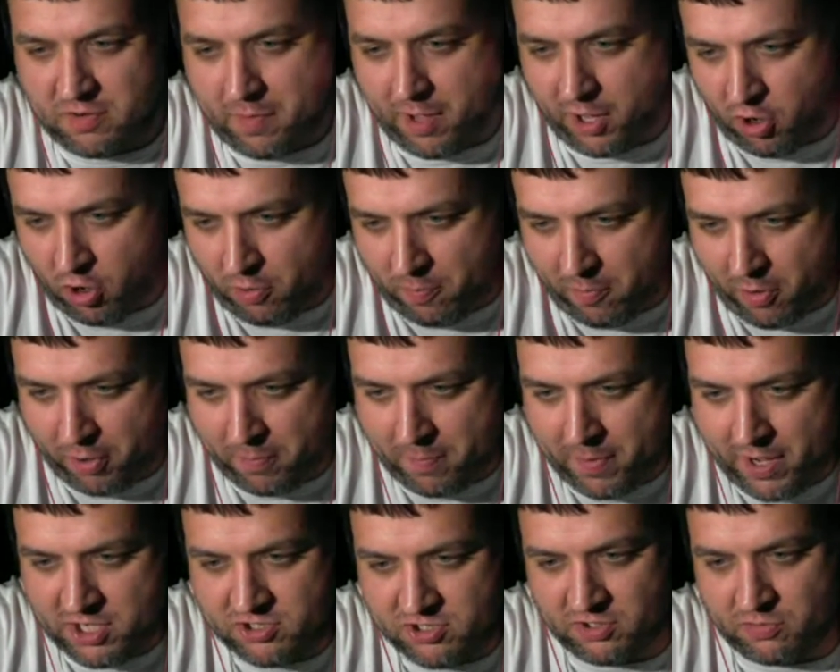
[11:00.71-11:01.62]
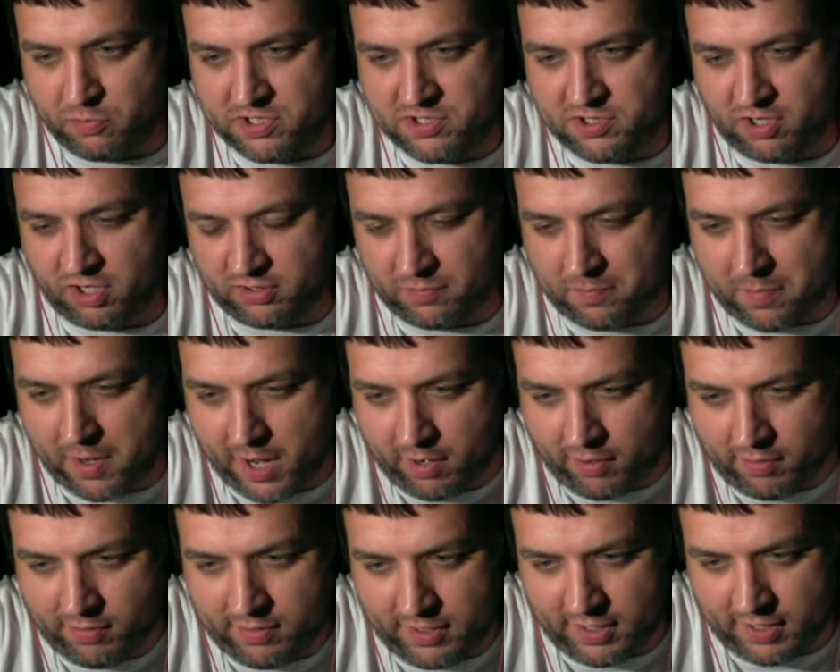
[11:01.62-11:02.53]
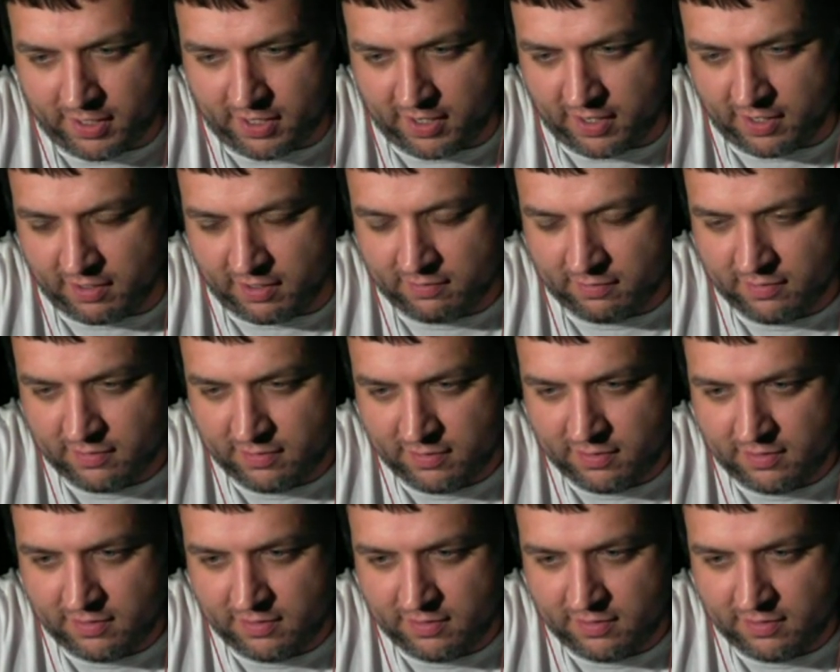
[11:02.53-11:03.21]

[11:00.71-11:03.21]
about home automation we talked about